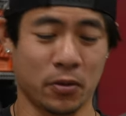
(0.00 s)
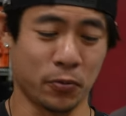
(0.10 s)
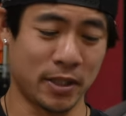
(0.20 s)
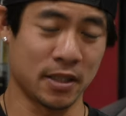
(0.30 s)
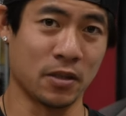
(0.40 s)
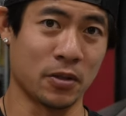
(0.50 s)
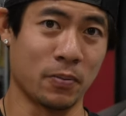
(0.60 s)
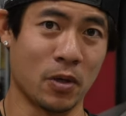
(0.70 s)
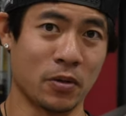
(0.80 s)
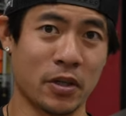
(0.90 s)
three cylinder
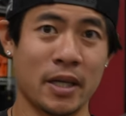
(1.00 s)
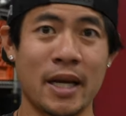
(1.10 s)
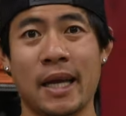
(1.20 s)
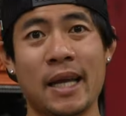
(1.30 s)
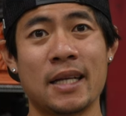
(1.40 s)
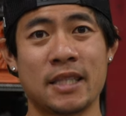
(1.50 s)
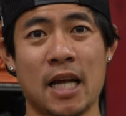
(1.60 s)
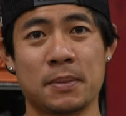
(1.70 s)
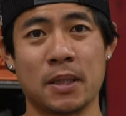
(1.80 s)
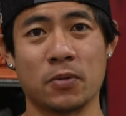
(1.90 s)
motor, and a
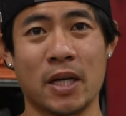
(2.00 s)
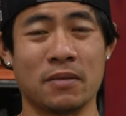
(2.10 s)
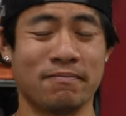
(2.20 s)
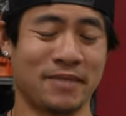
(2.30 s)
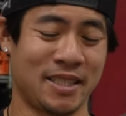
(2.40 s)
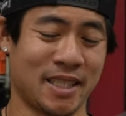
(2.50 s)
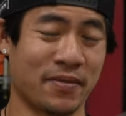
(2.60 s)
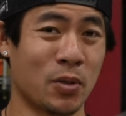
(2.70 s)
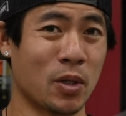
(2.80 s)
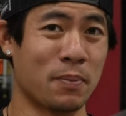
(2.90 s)
top speed around
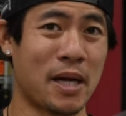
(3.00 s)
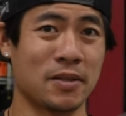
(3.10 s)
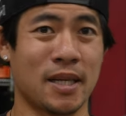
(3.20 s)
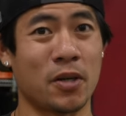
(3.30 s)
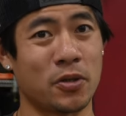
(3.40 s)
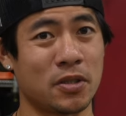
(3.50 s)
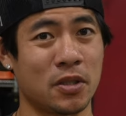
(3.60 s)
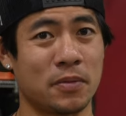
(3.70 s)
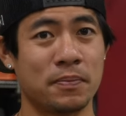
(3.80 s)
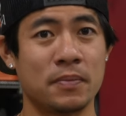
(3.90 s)
71 miles an hour or so.